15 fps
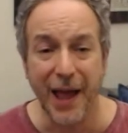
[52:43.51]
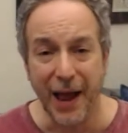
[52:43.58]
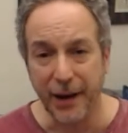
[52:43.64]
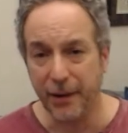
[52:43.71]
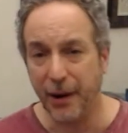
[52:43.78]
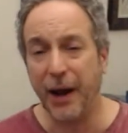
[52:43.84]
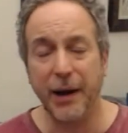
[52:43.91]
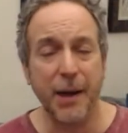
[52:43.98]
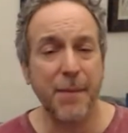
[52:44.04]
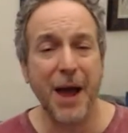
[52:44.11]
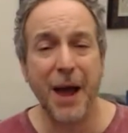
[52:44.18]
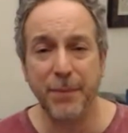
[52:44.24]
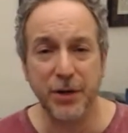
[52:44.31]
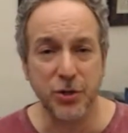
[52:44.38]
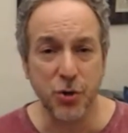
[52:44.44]
And, and I'm
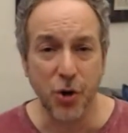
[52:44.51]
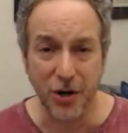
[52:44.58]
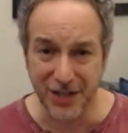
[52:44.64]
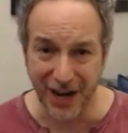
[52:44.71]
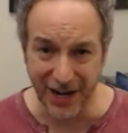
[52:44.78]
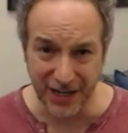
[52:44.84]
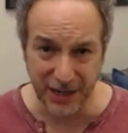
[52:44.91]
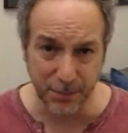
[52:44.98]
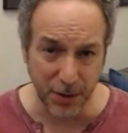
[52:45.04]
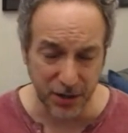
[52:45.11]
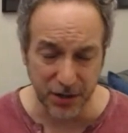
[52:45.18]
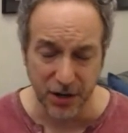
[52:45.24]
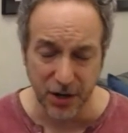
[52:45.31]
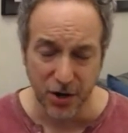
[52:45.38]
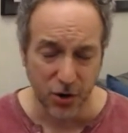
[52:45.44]
happy to talk to
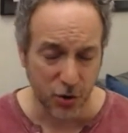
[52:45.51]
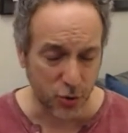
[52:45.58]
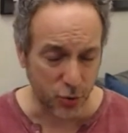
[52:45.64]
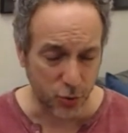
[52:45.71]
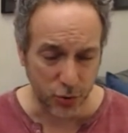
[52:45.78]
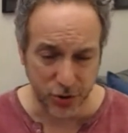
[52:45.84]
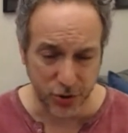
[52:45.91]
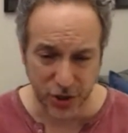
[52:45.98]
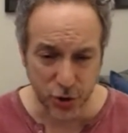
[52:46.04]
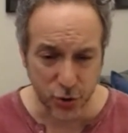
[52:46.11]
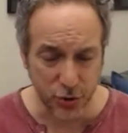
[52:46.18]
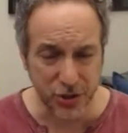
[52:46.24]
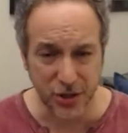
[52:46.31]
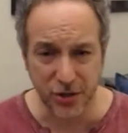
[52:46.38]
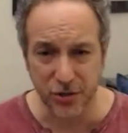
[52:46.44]
anybody who is
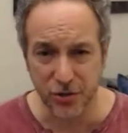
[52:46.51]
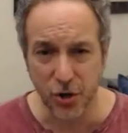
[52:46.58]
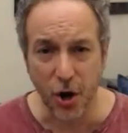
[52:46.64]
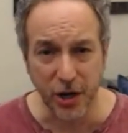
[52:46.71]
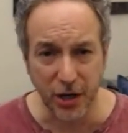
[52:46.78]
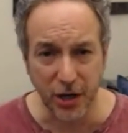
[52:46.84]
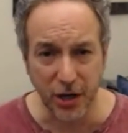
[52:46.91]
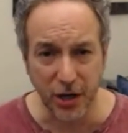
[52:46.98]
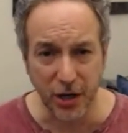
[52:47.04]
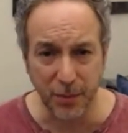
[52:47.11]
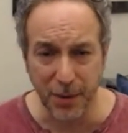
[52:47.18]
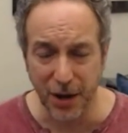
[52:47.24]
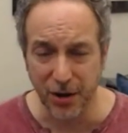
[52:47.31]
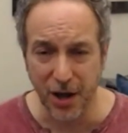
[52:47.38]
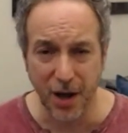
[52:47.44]
interested in talking about
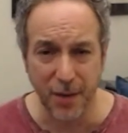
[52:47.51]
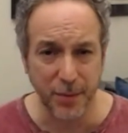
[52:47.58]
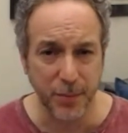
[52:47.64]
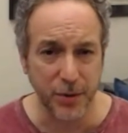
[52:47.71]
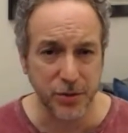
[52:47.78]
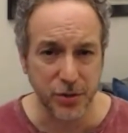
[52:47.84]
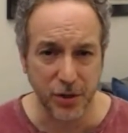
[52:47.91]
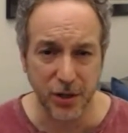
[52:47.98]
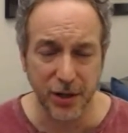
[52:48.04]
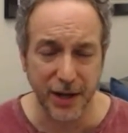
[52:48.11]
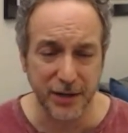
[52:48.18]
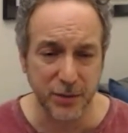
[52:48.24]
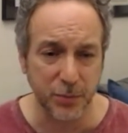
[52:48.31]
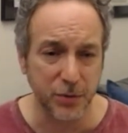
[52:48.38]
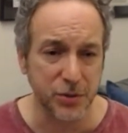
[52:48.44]
comic books and
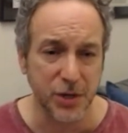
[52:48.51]
collectibles.